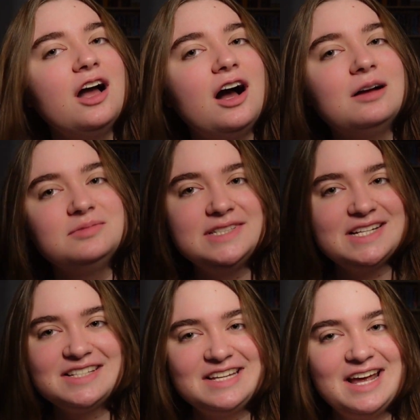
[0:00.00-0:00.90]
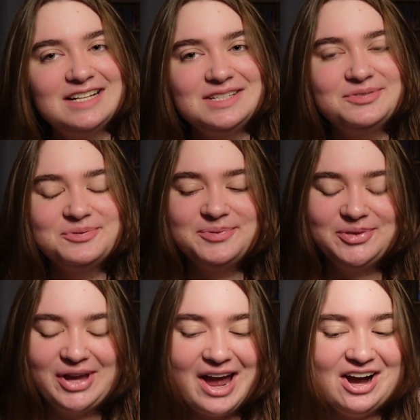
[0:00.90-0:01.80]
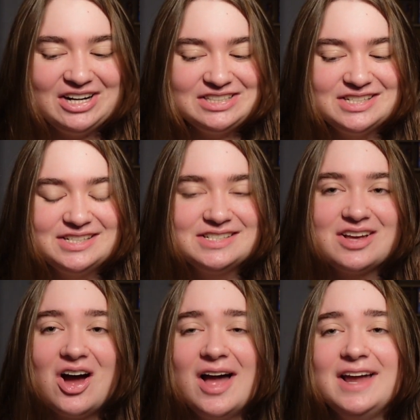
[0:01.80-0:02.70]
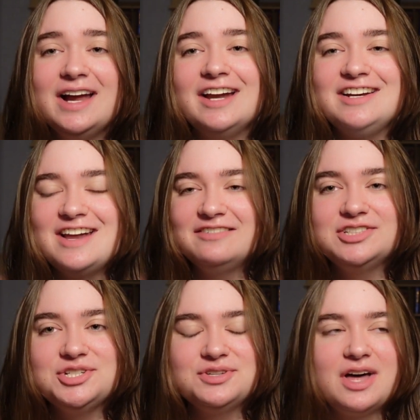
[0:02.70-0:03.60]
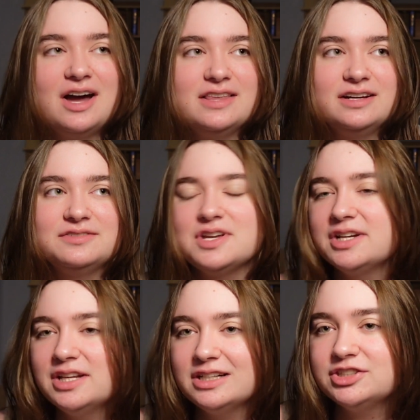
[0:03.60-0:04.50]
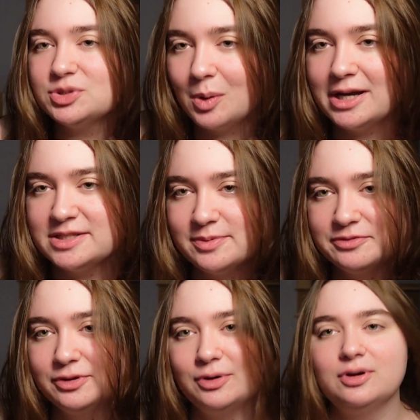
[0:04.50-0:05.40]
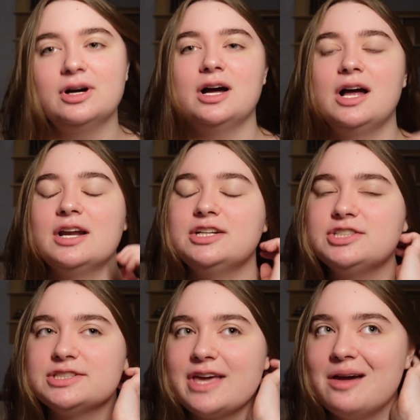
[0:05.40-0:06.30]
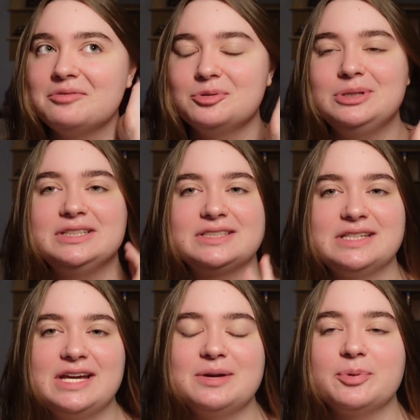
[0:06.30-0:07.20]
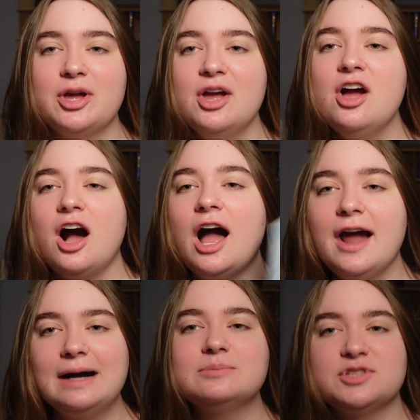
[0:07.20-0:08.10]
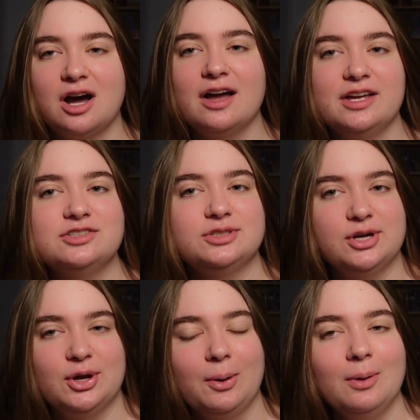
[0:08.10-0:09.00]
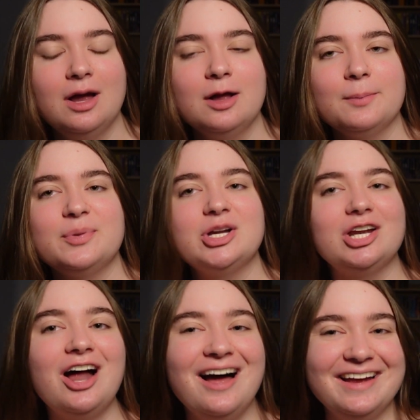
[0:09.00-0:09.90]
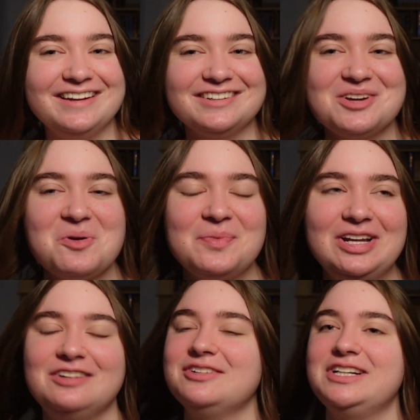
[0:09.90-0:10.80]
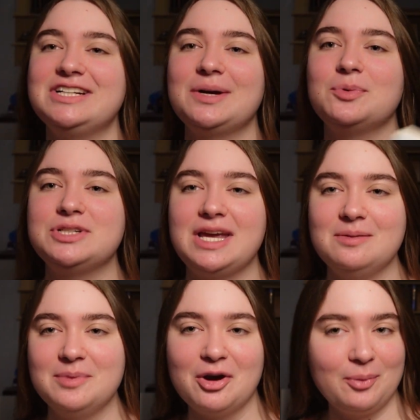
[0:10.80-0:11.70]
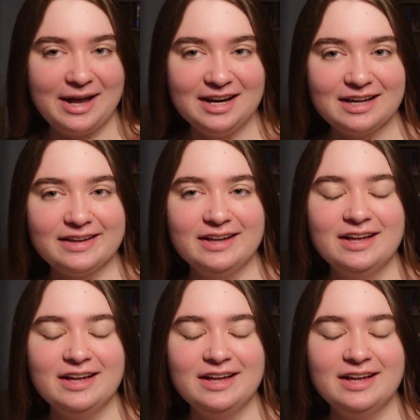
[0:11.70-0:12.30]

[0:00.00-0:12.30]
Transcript: I'm disconnected from all the characters. I never do that. I think I've done it like twice before and I just kept falling asleep. I am tired too, but like normally reading would keep me awake.